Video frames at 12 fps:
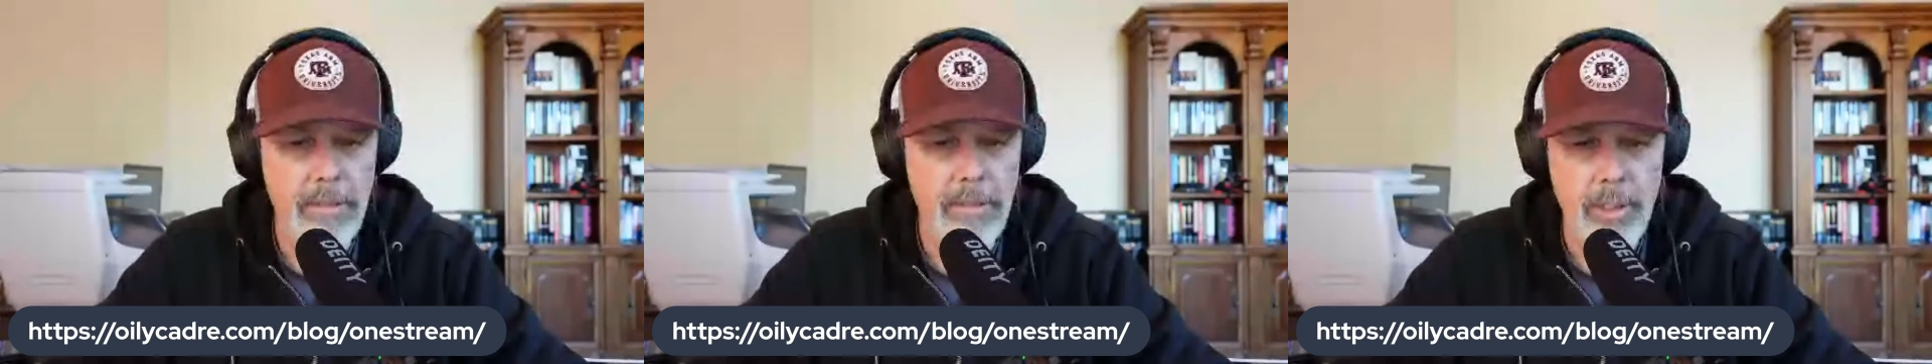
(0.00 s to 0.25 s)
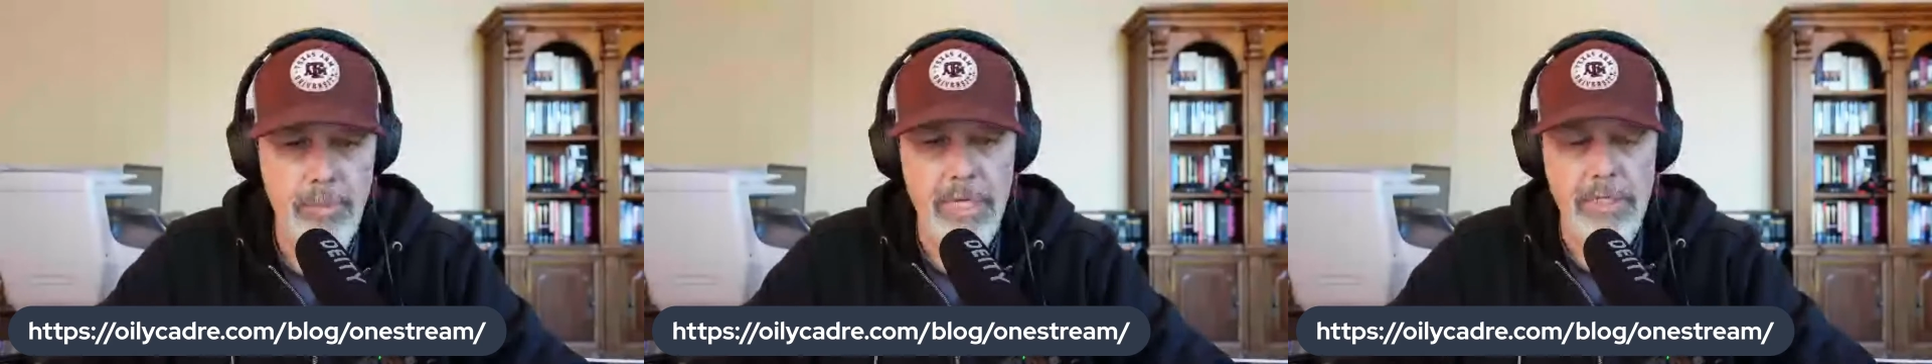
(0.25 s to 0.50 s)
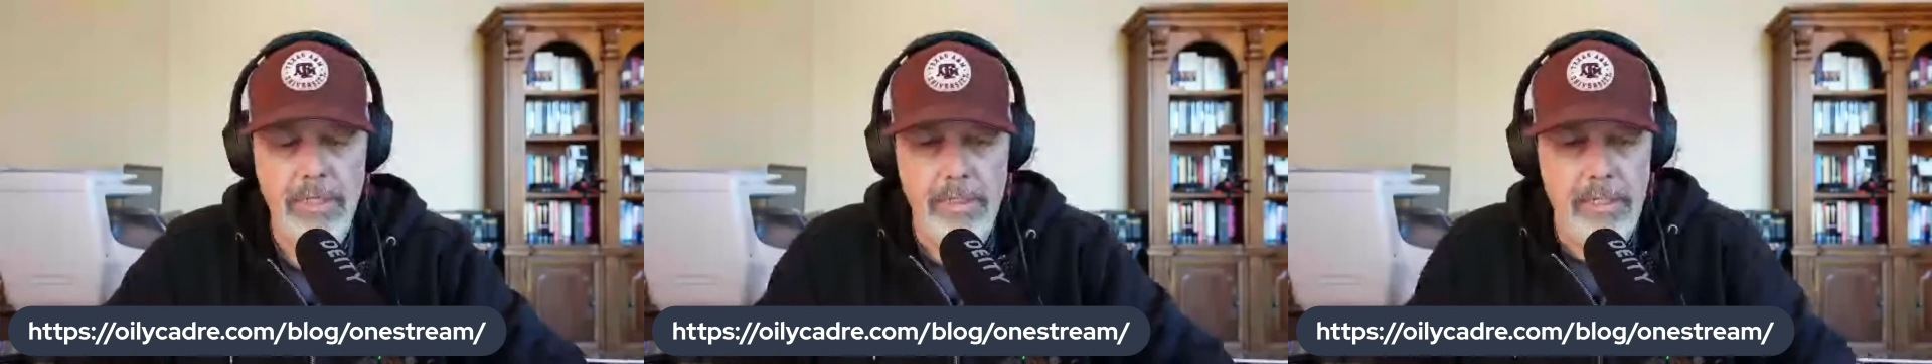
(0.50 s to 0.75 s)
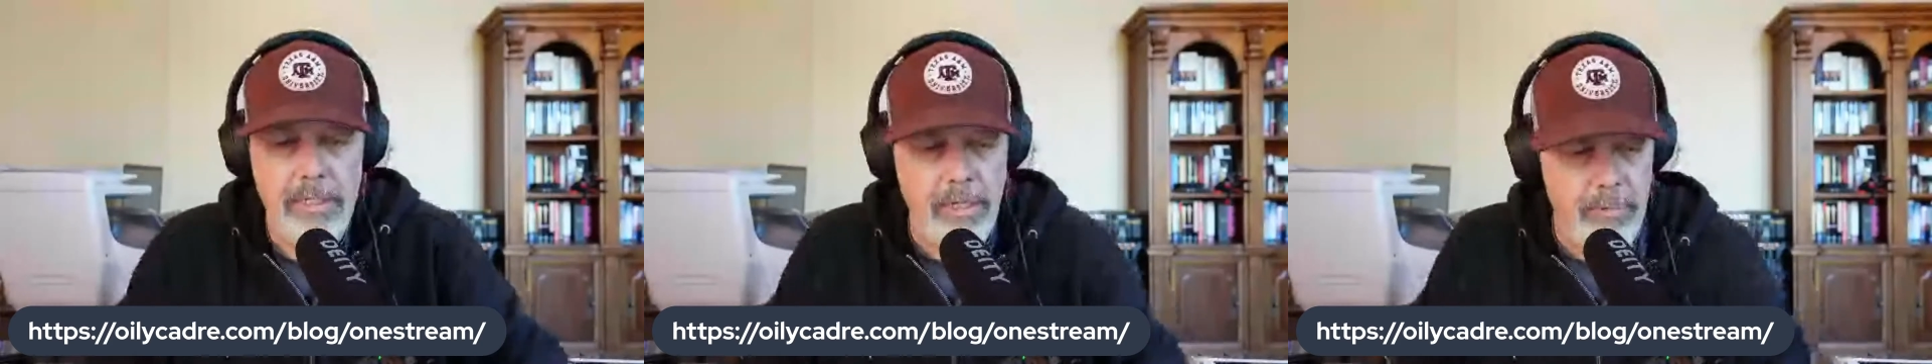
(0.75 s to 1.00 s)
especially
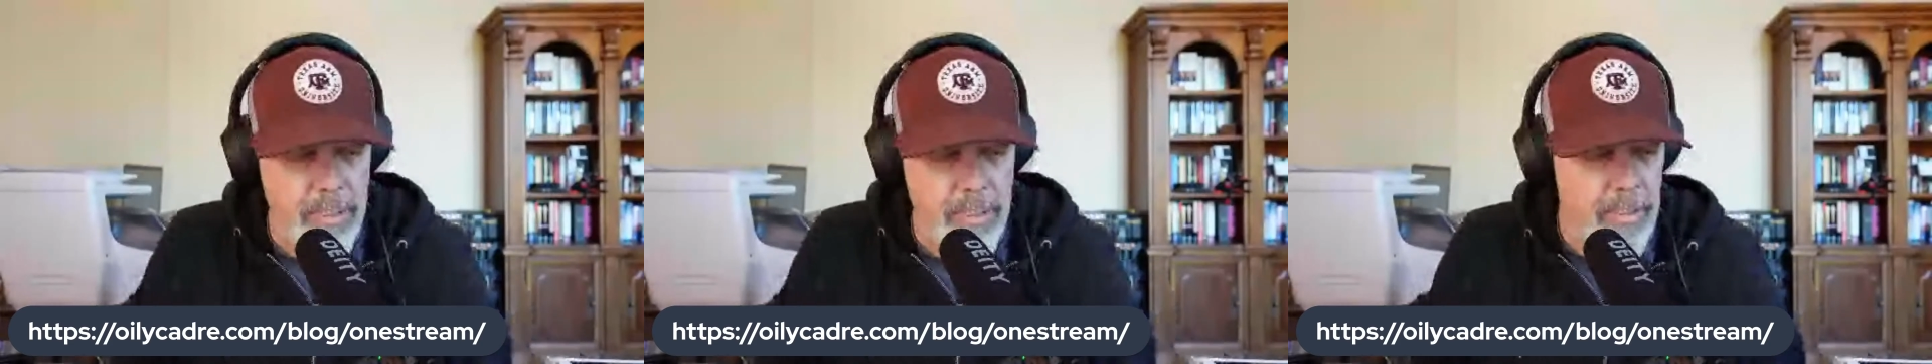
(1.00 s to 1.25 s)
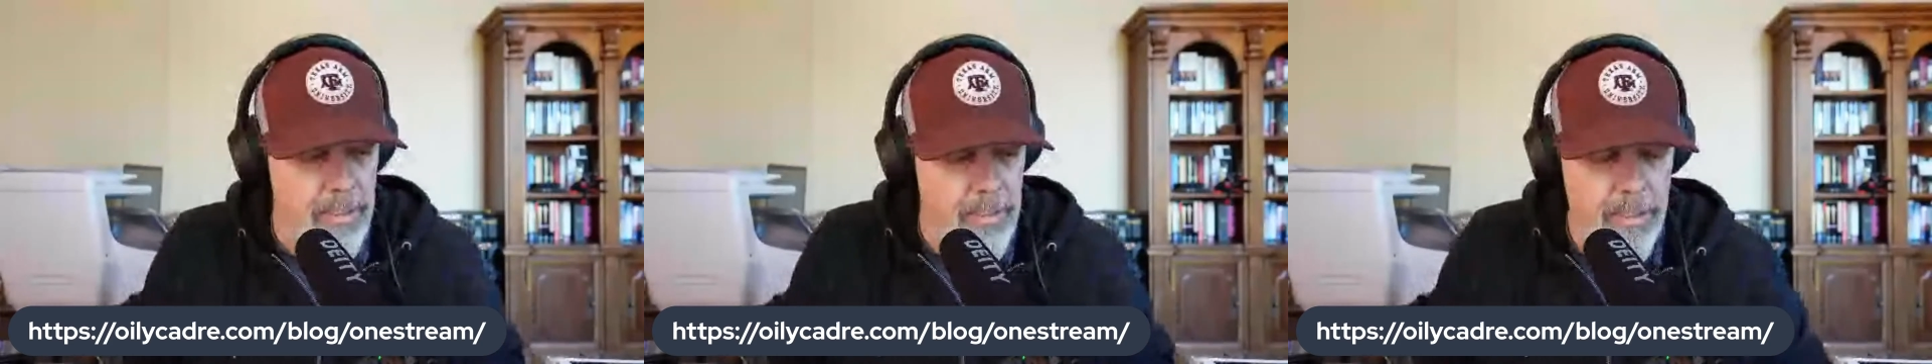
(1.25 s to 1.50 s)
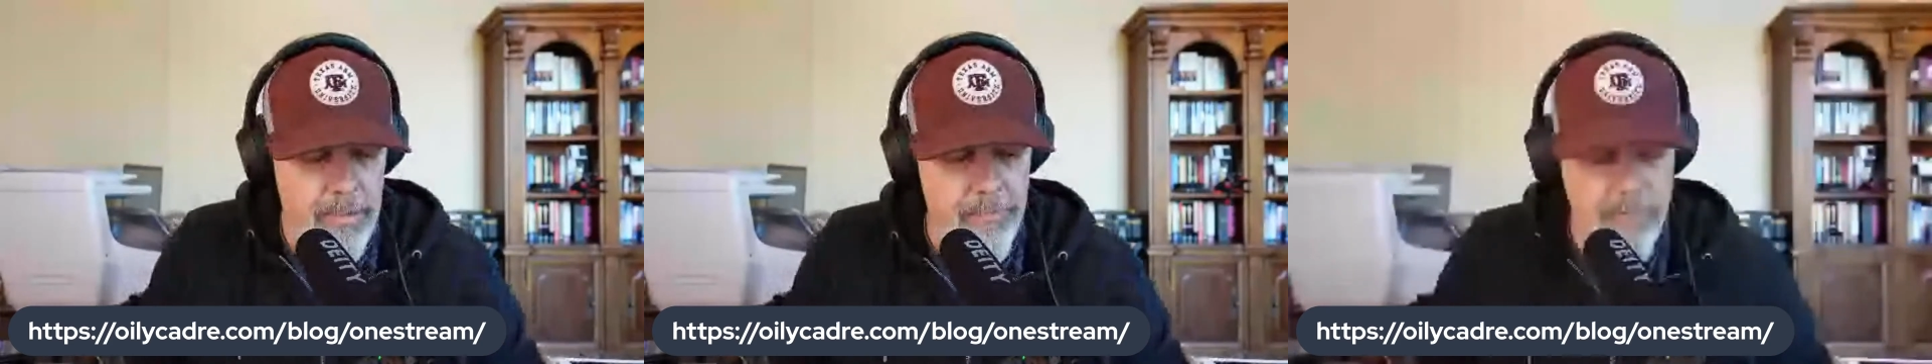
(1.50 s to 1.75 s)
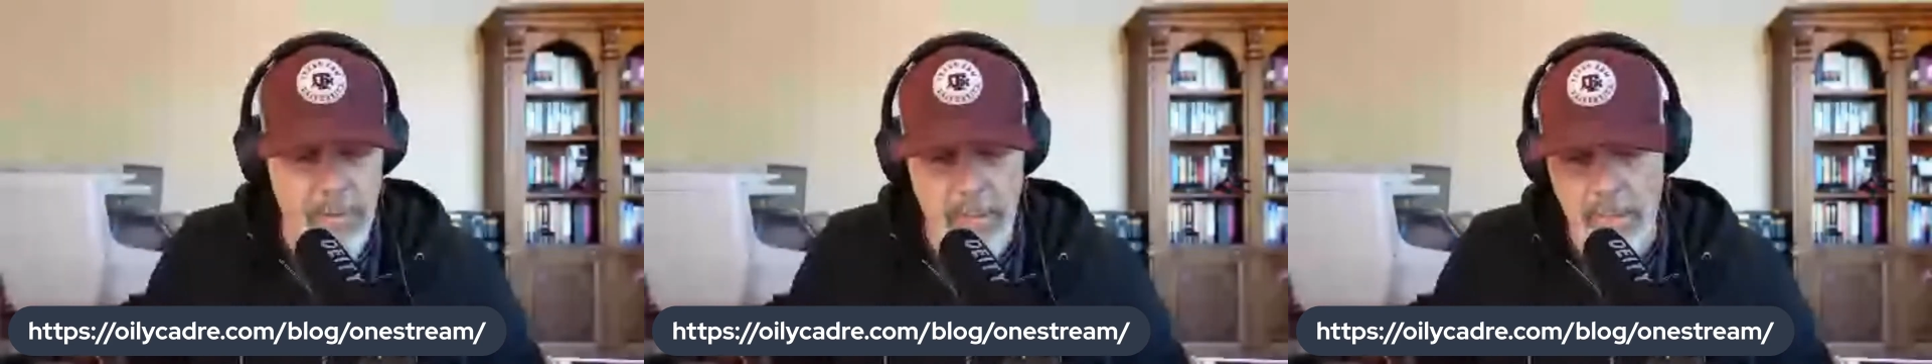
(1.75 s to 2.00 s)
tell me if
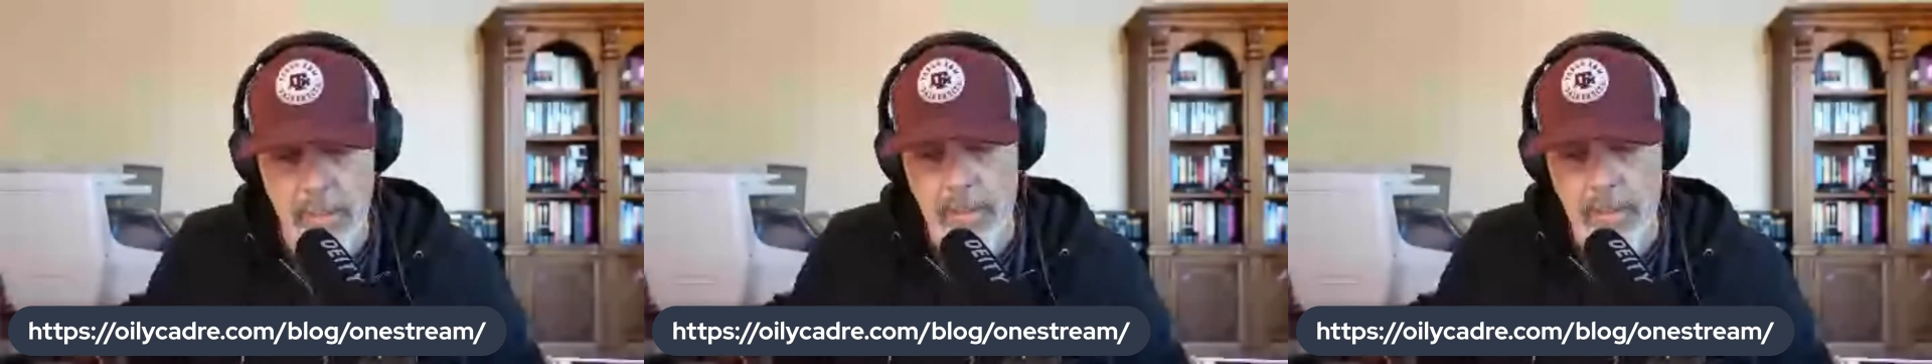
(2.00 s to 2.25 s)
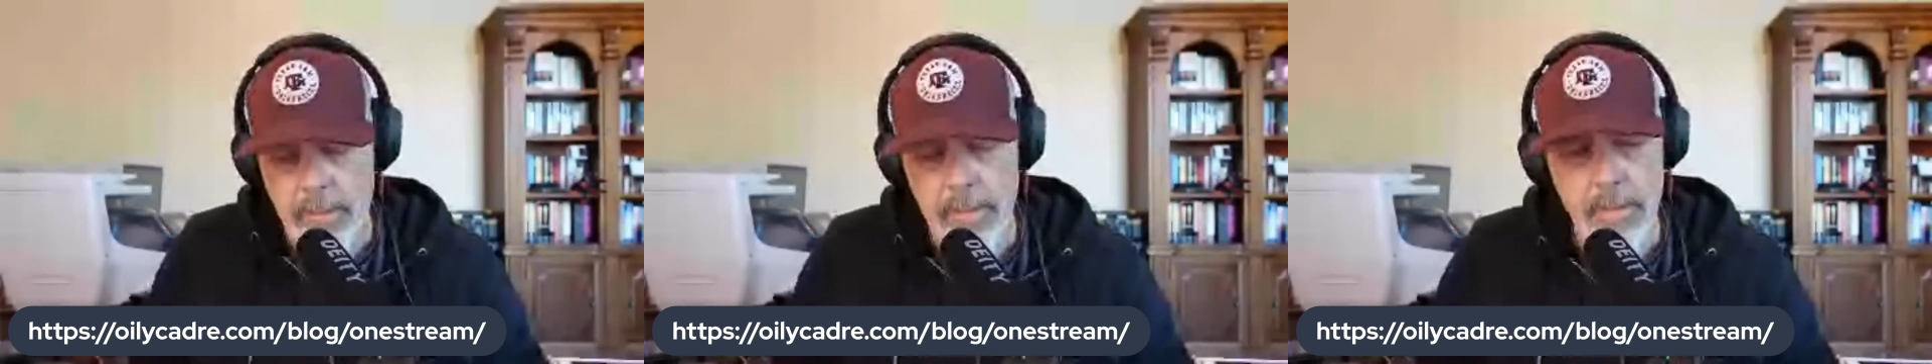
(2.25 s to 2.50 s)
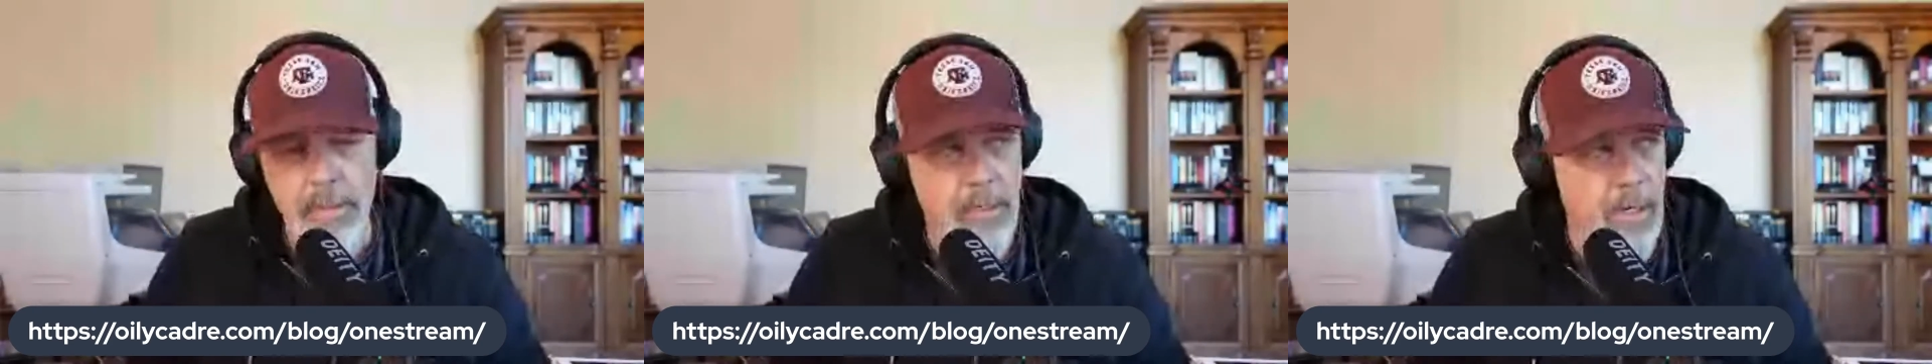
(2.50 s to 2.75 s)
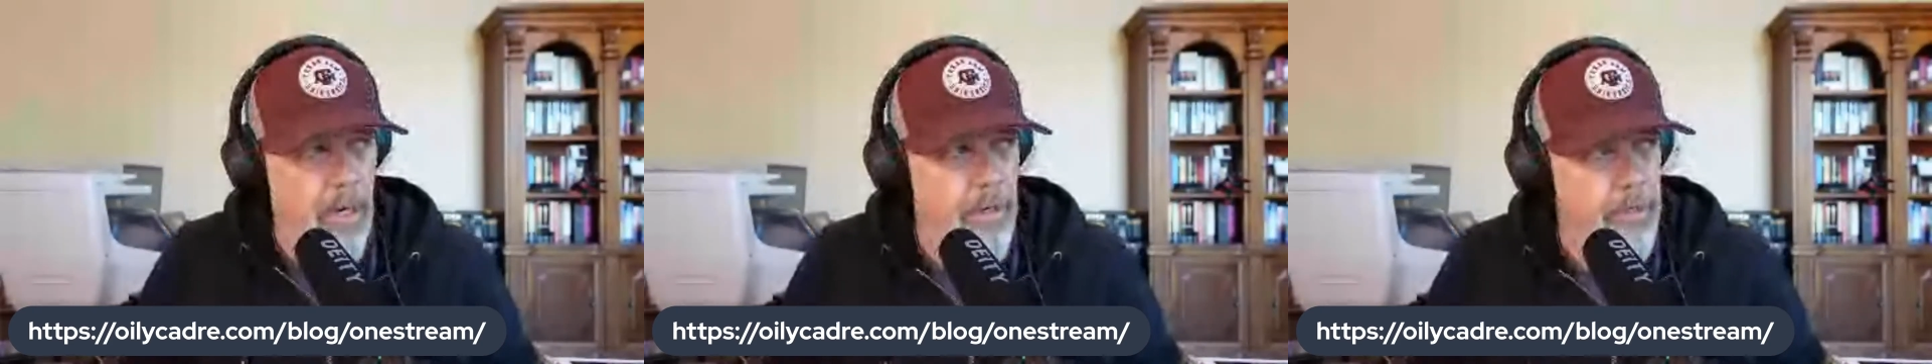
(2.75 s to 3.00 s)
the
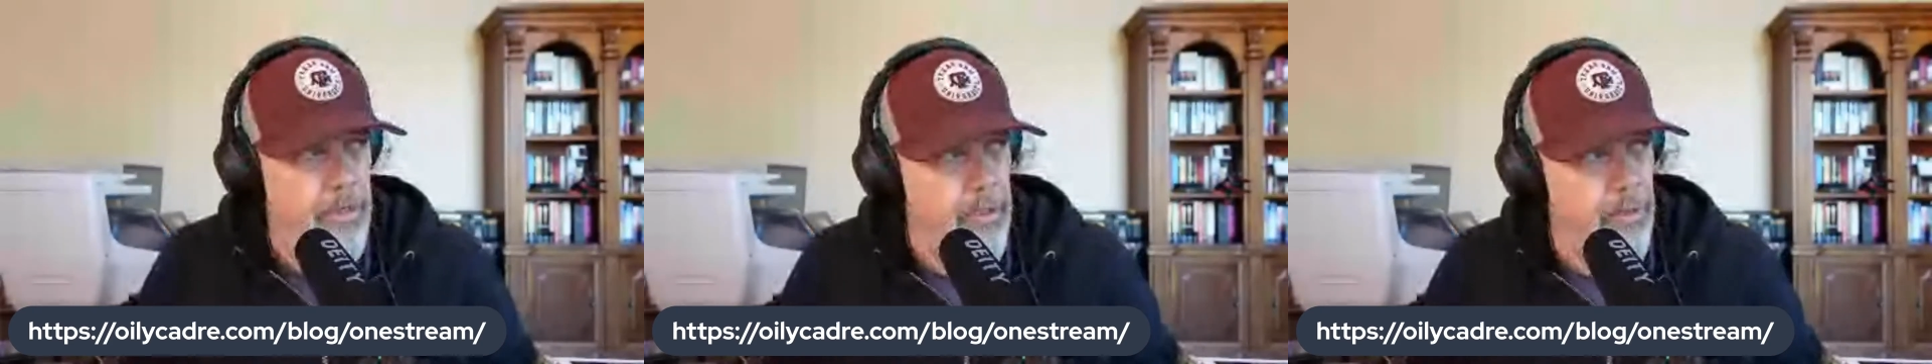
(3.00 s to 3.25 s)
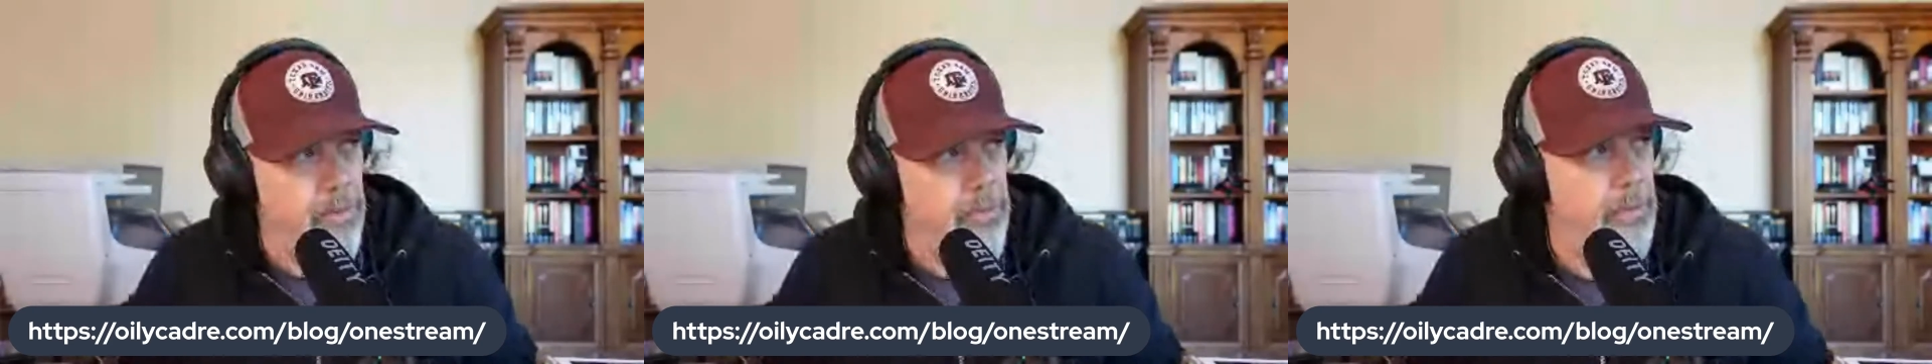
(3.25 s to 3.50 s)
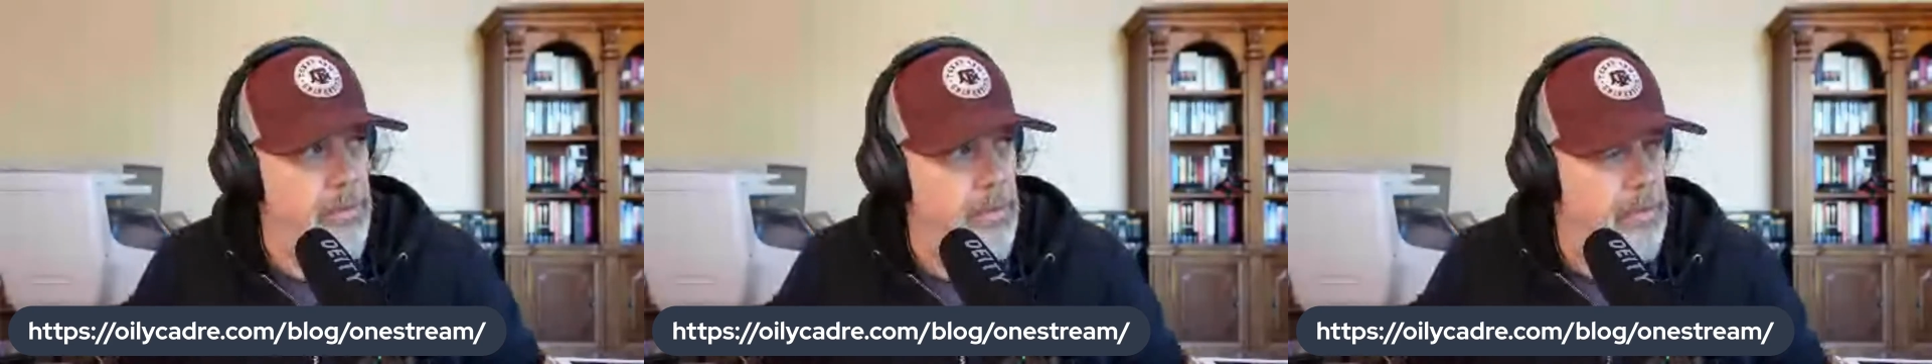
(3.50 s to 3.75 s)
audio